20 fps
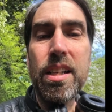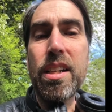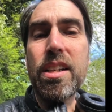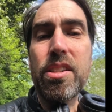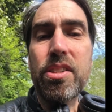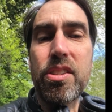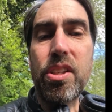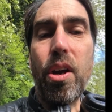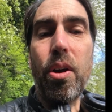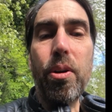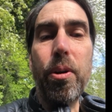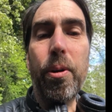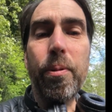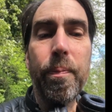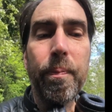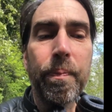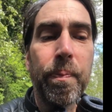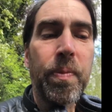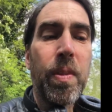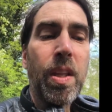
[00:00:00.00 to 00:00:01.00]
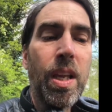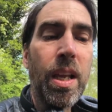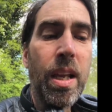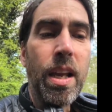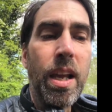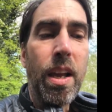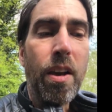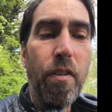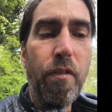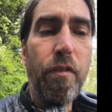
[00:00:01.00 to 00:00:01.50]
So,
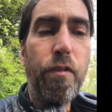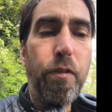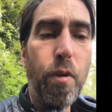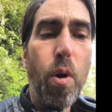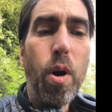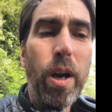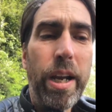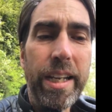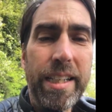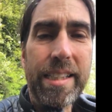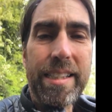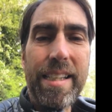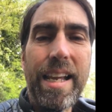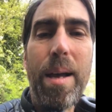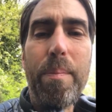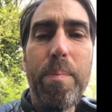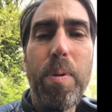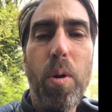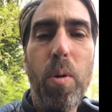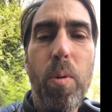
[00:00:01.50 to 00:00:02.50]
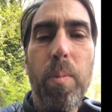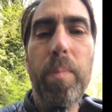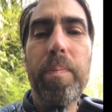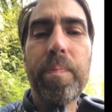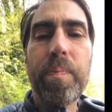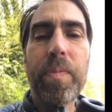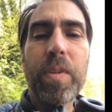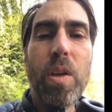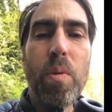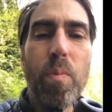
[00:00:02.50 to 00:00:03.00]
for example,
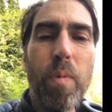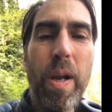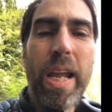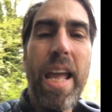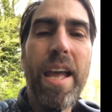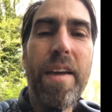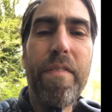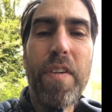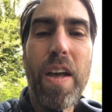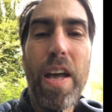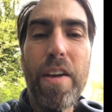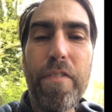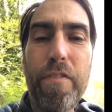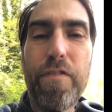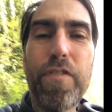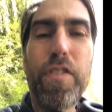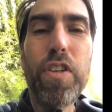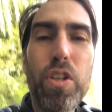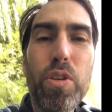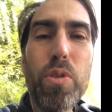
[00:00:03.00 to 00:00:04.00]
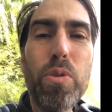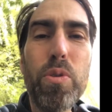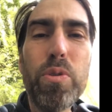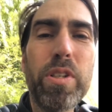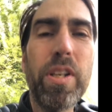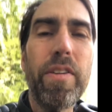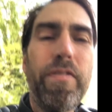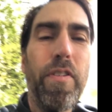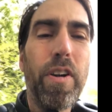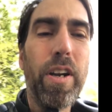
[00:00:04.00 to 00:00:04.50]
we have a few
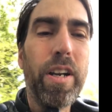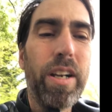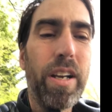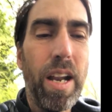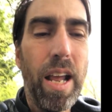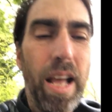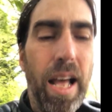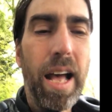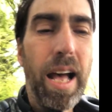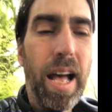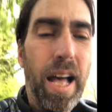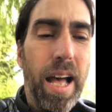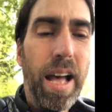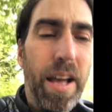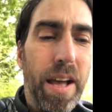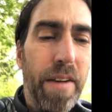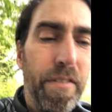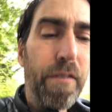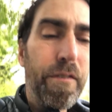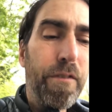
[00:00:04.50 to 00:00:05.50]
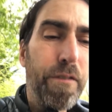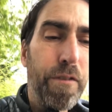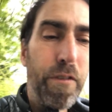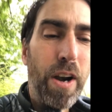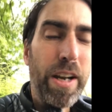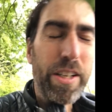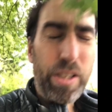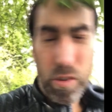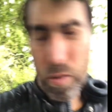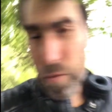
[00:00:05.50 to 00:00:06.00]
different
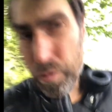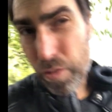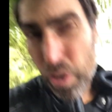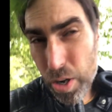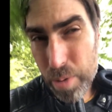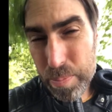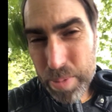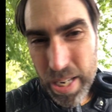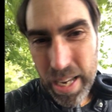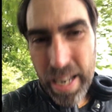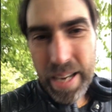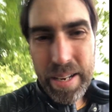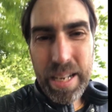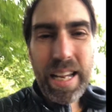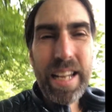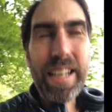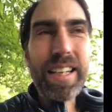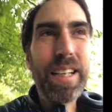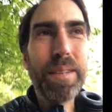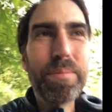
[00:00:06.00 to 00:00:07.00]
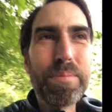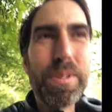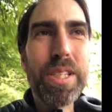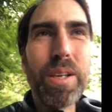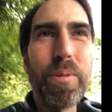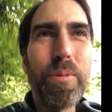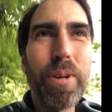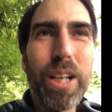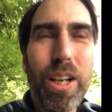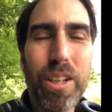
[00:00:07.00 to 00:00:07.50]
phrasal verbs and idioms
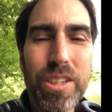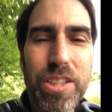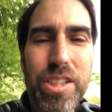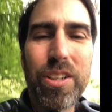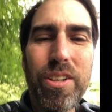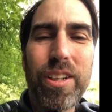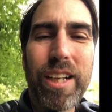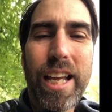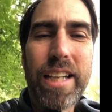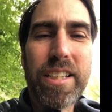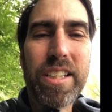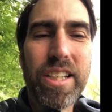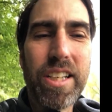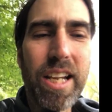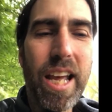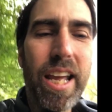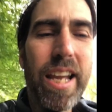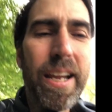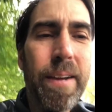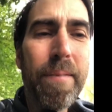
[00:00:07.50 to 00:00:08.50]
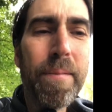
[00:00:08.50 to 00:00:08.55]
that we're going to look at today.